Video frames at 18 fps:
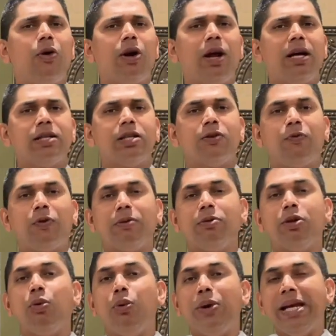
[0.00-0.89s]
us from
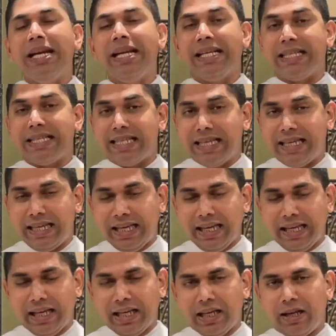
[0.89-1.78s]
the readings today.